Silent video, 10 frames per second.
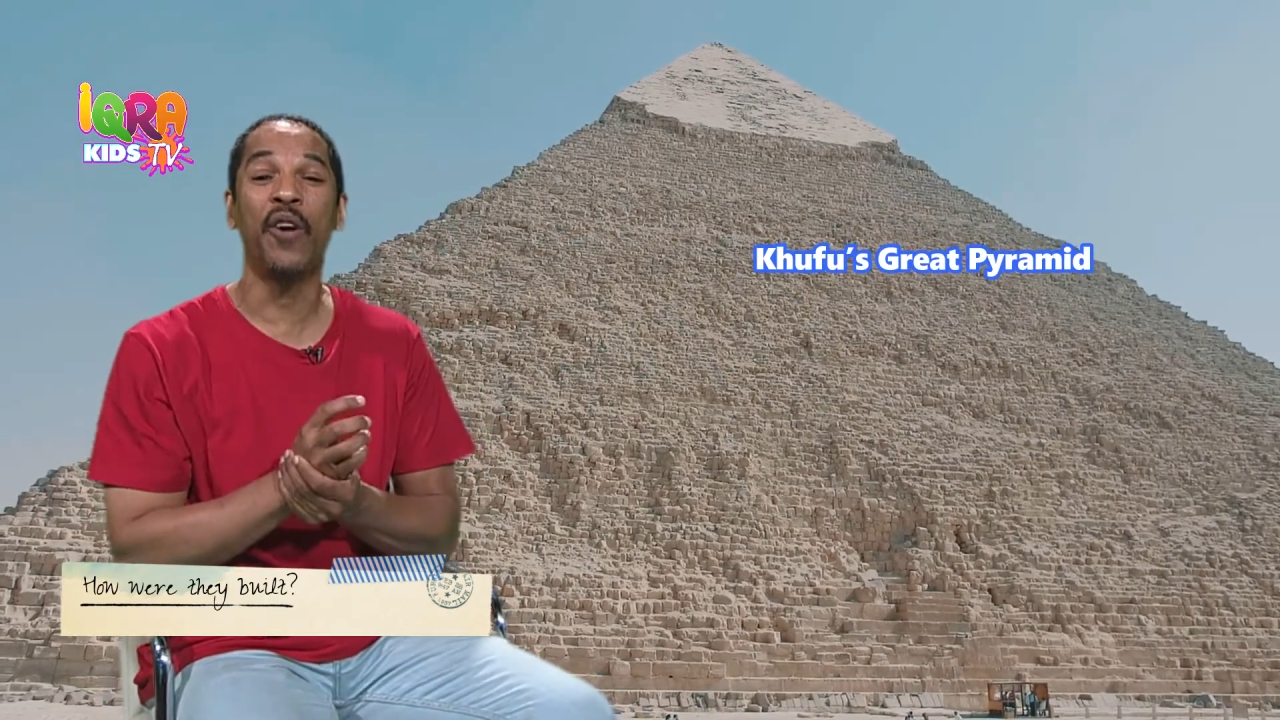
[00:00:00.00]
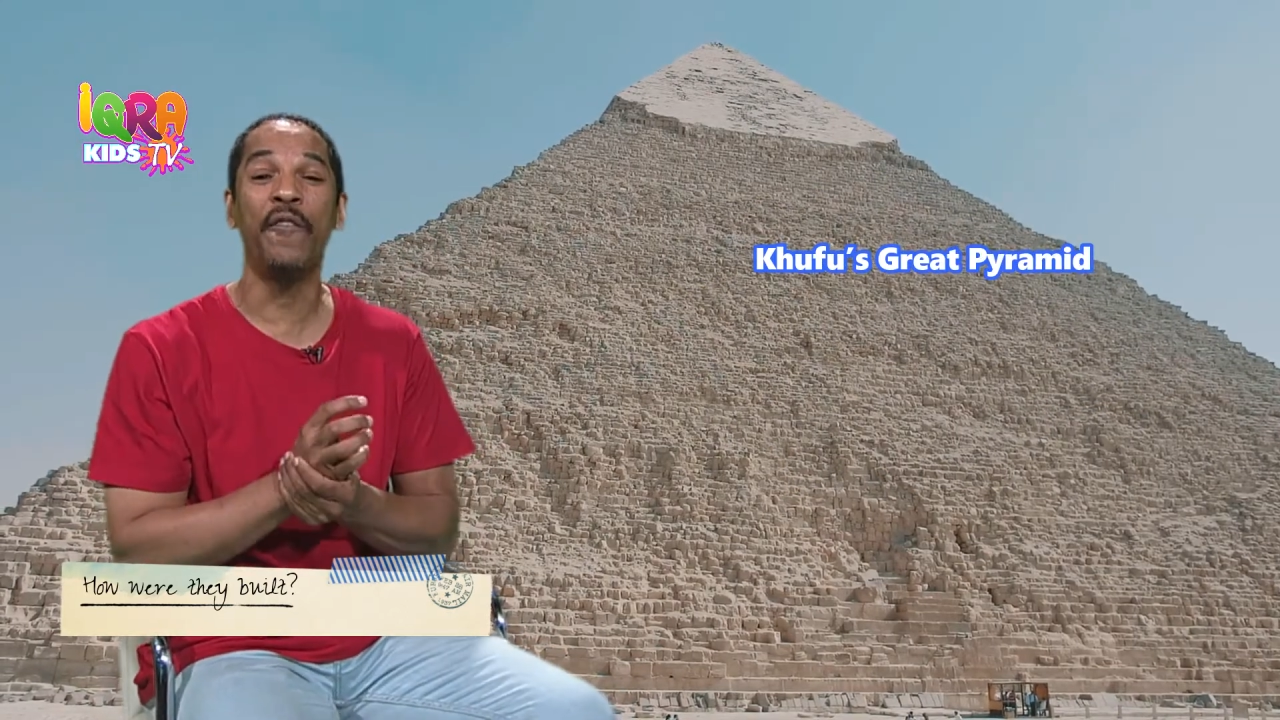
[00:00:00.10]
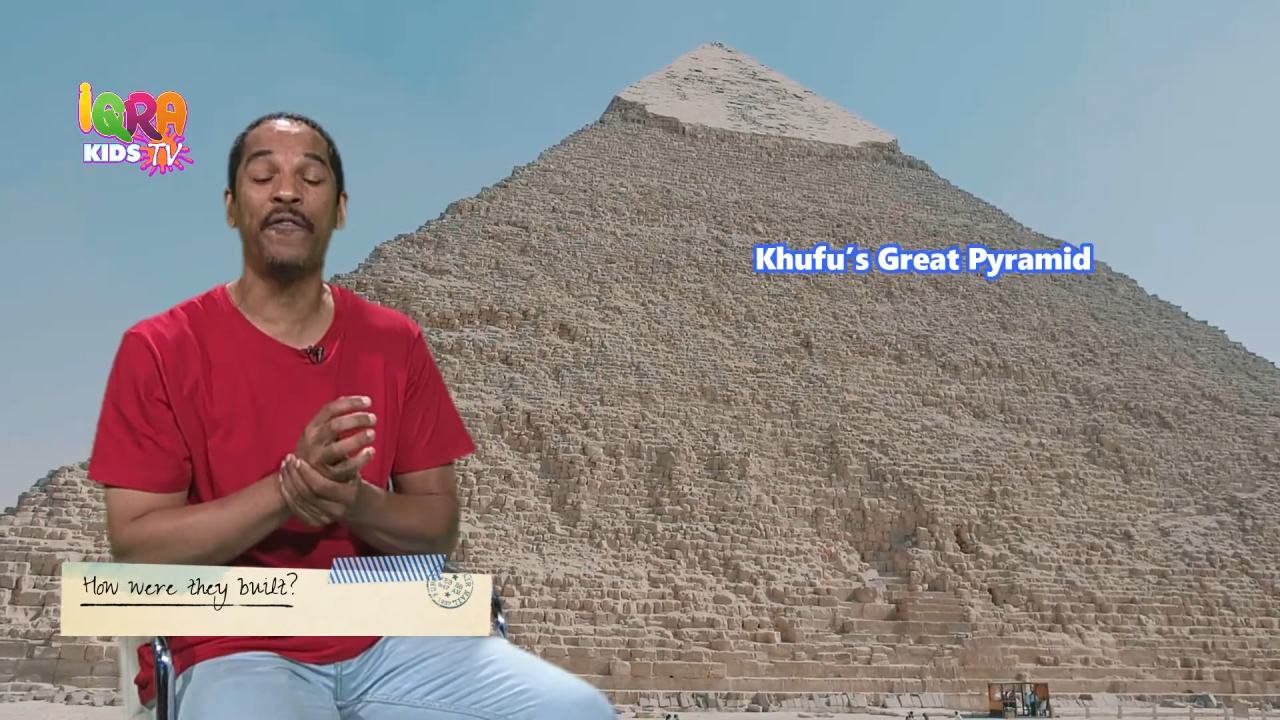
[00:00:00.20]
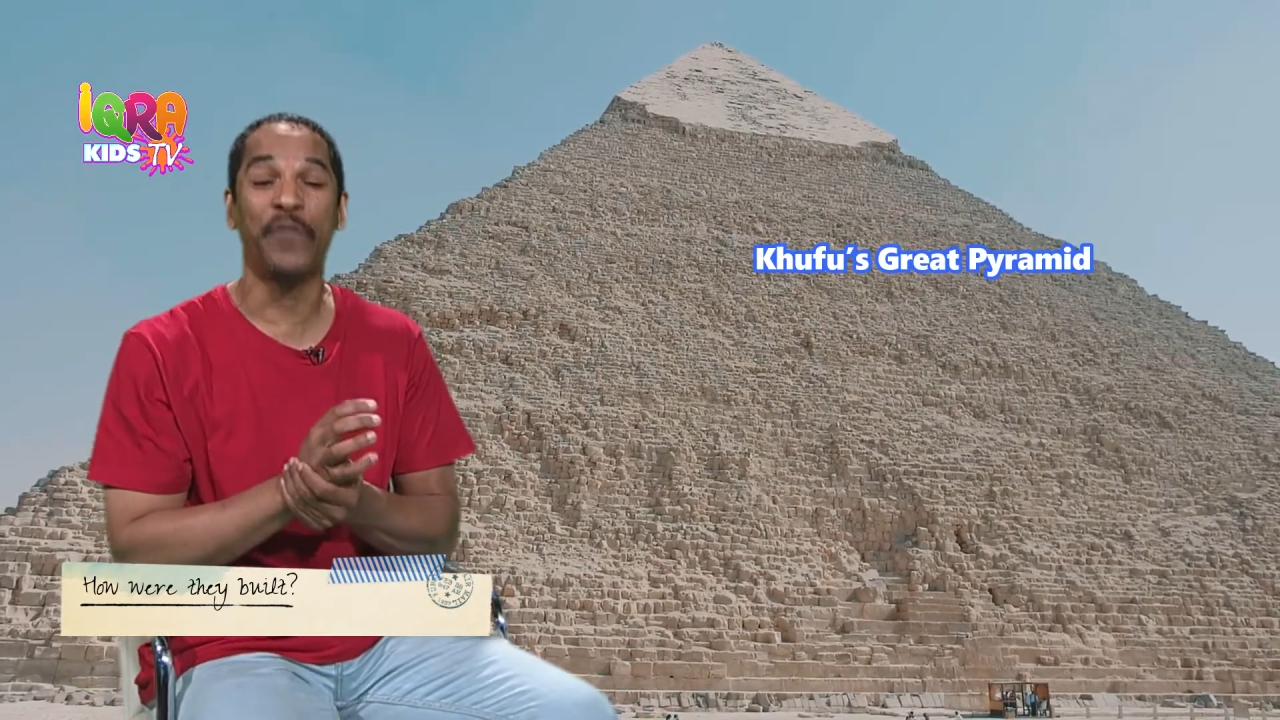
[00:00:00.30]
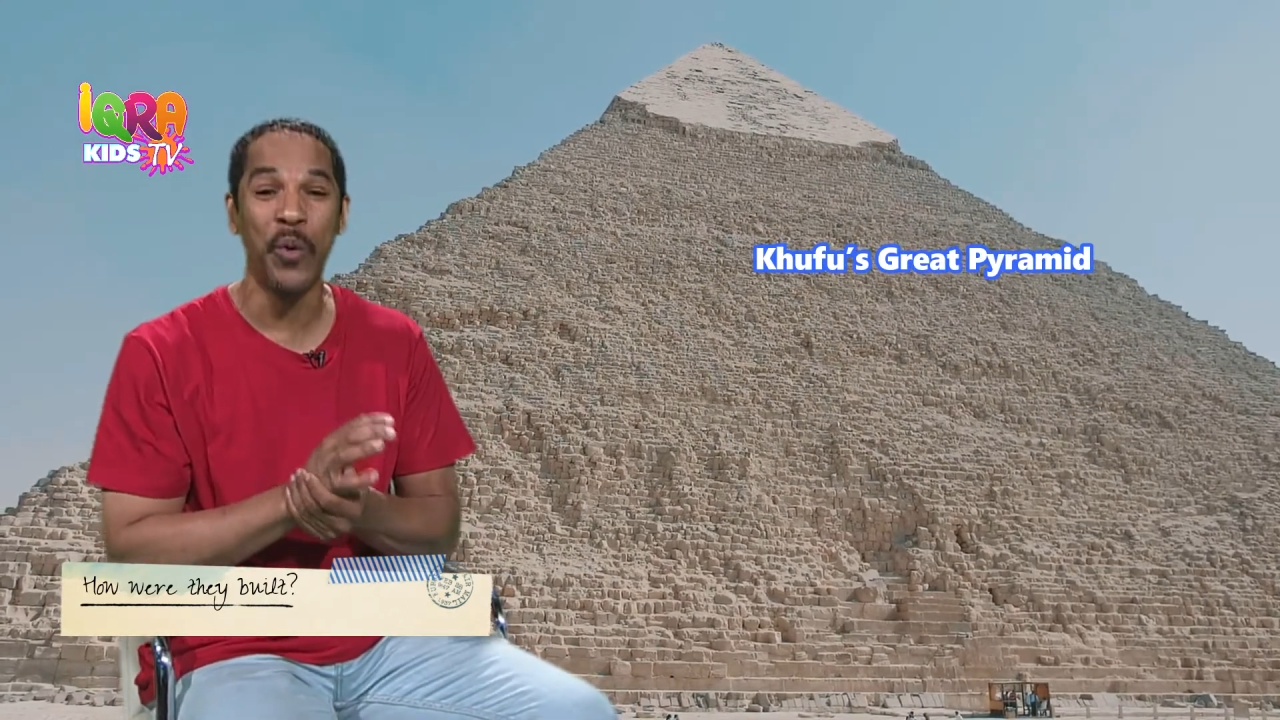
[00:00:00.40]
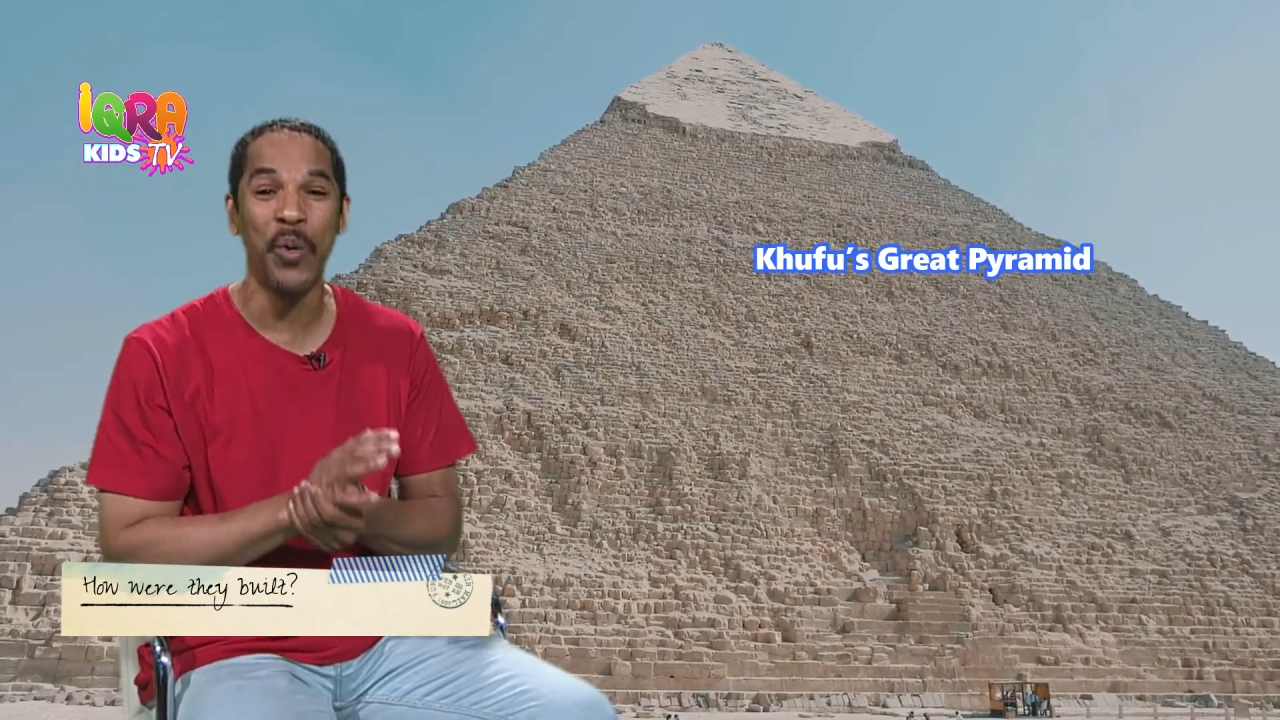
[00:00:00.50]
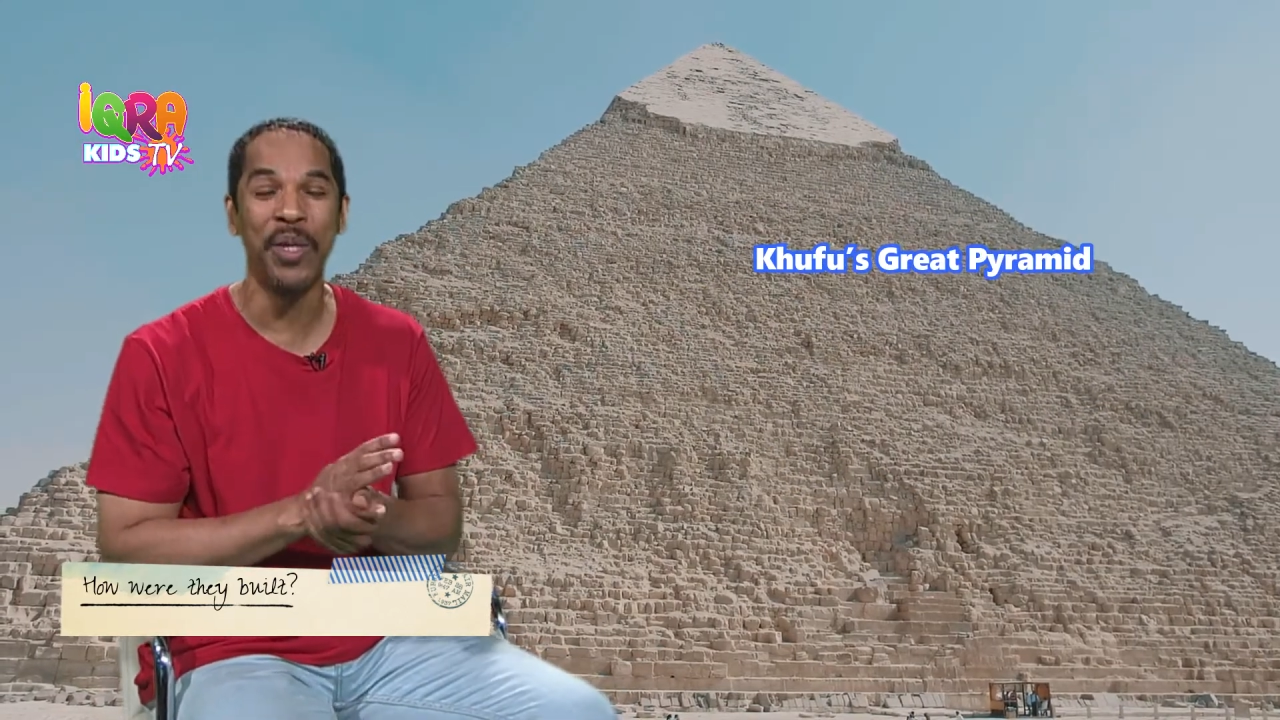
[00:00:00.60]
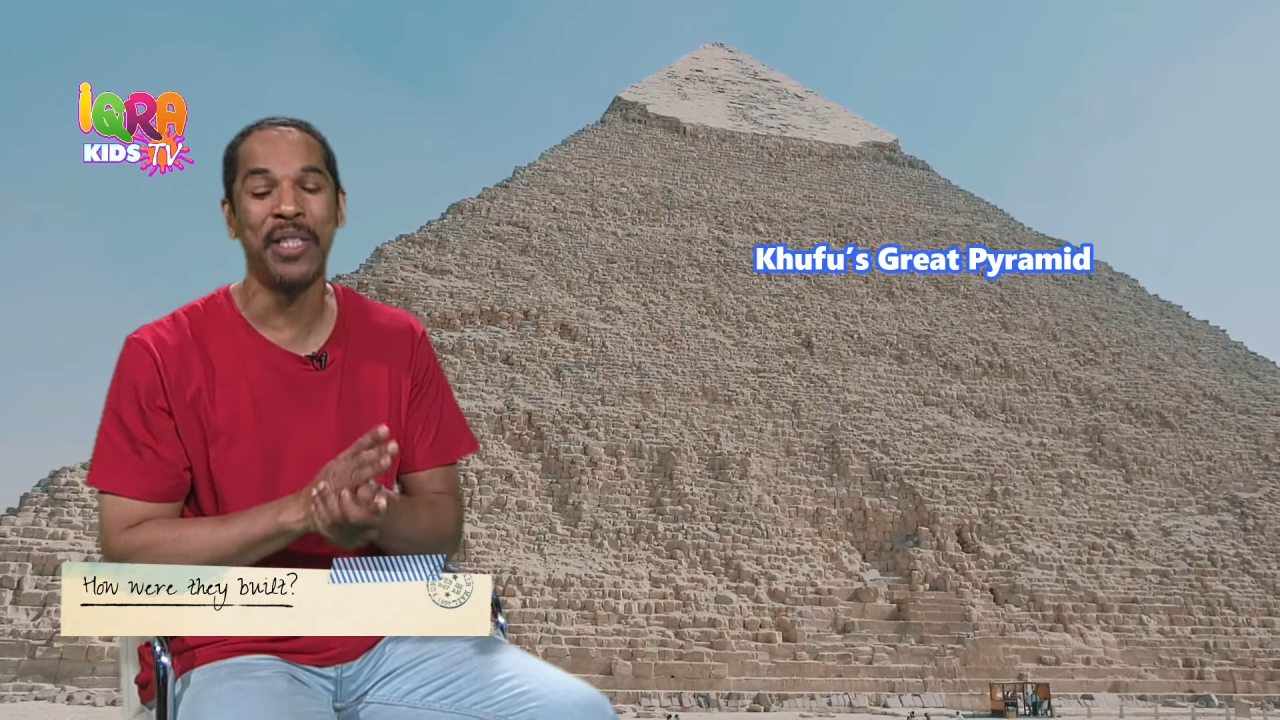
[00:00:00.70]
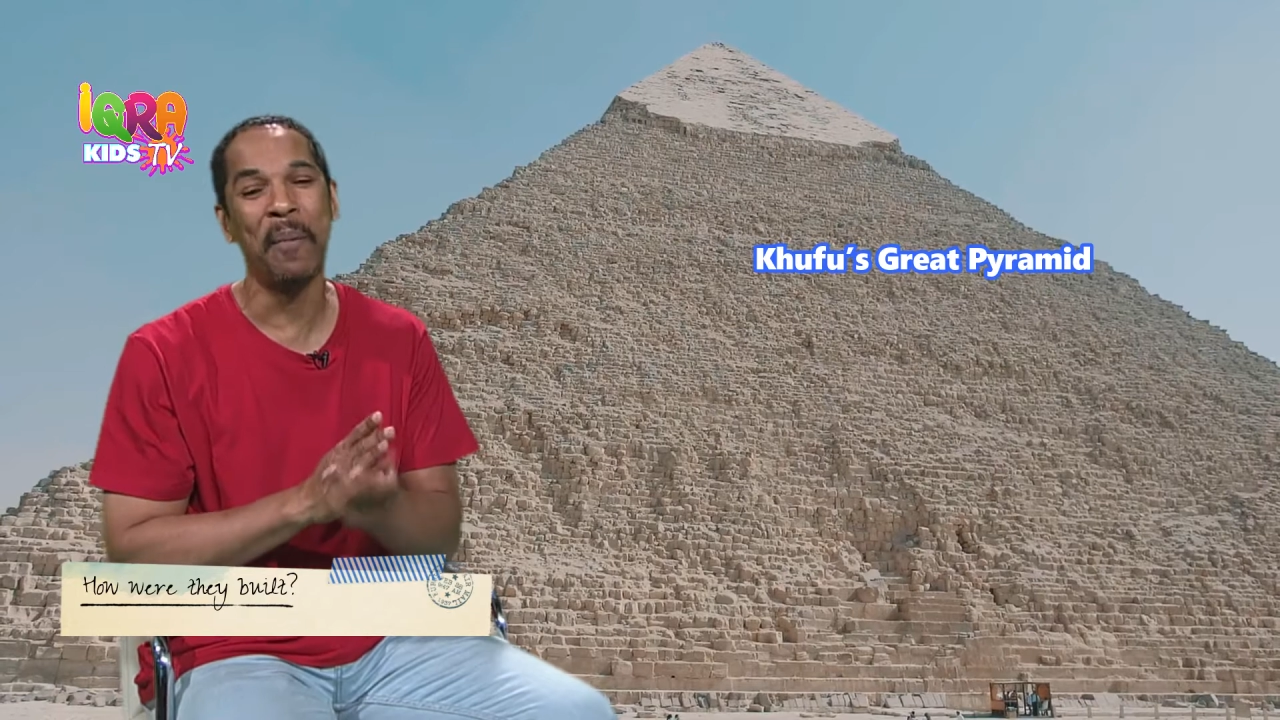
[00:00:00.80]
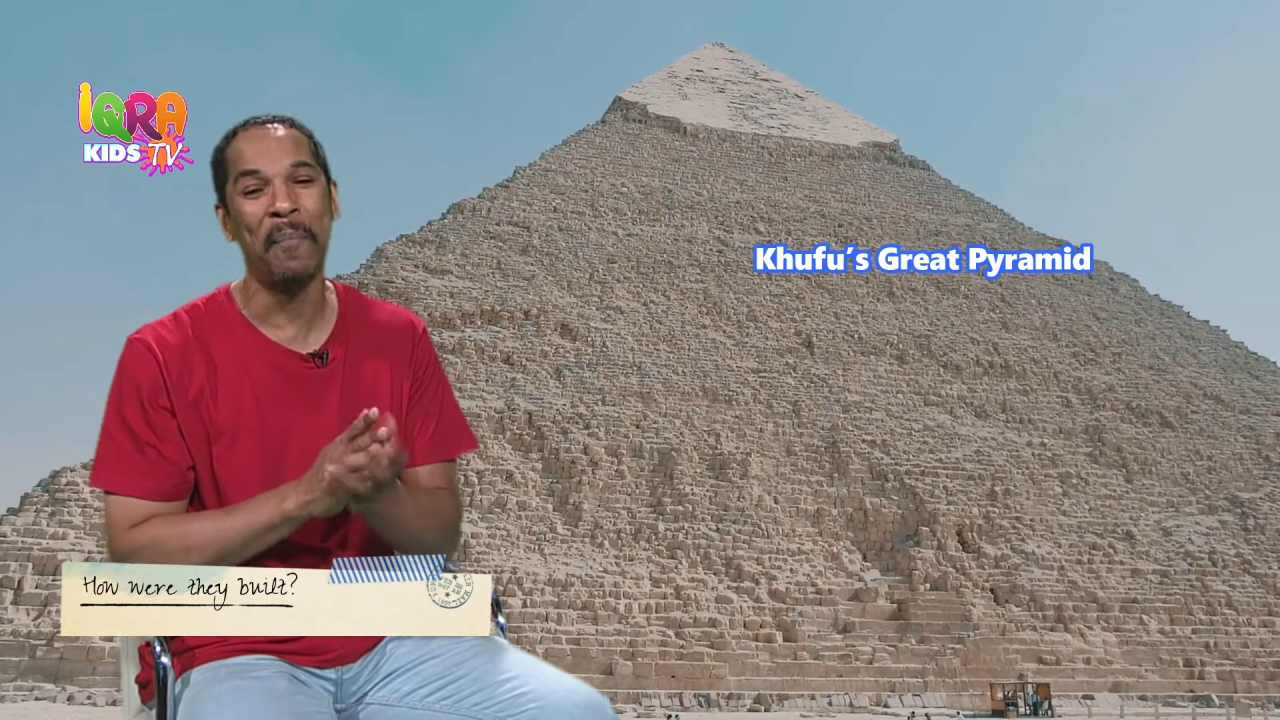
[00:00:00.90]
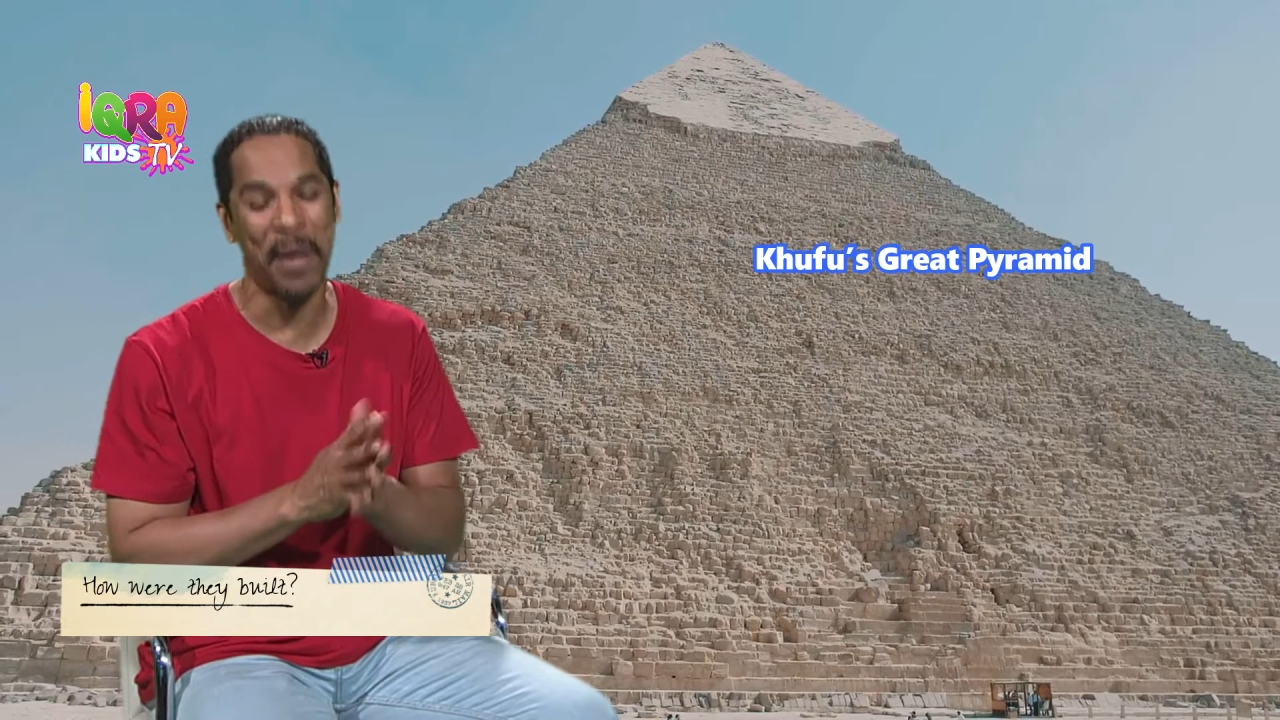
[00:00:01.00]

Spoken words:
Khufu's